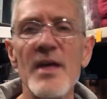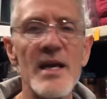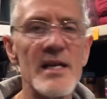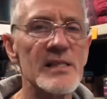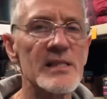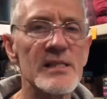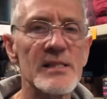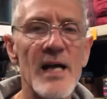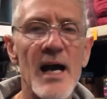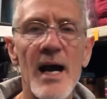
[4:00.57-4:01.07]

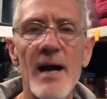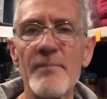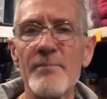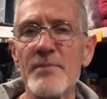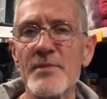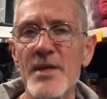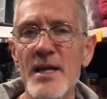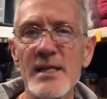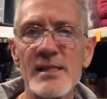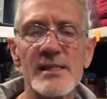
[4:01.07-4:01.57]
stop
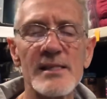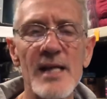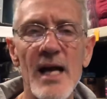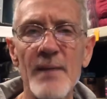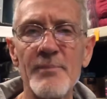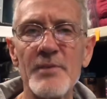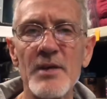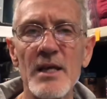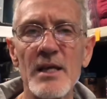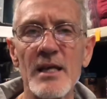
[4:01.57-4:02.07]

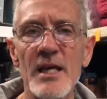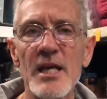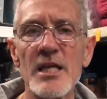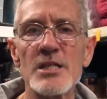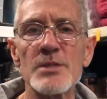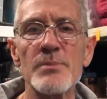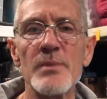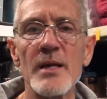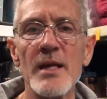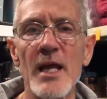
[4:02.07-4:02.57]
the
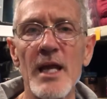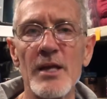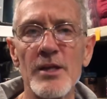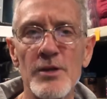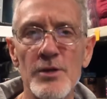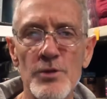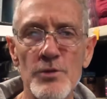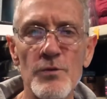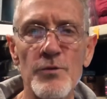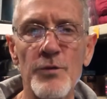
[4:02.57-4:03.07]
engagement and
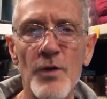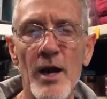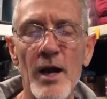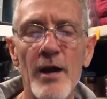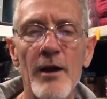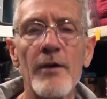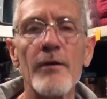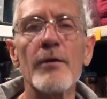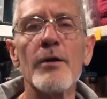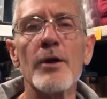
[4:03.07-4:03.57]
you
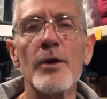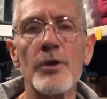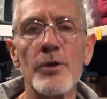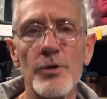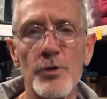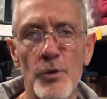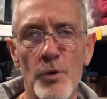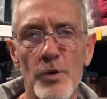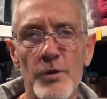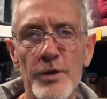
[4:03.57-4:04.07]
fire,
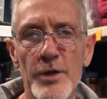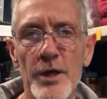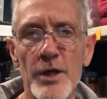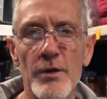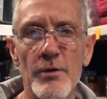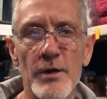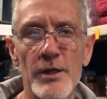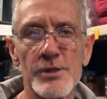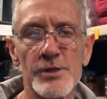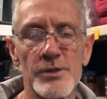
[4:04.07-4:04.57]
you're the
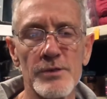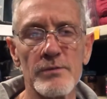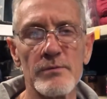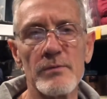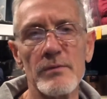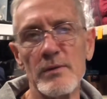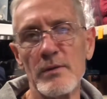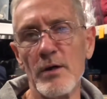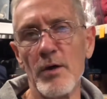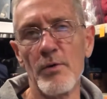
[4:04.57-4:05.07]
aggressor,
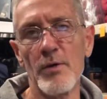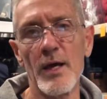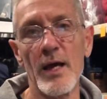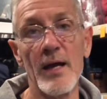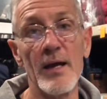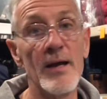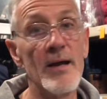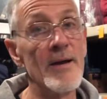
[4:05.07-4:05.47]
okay?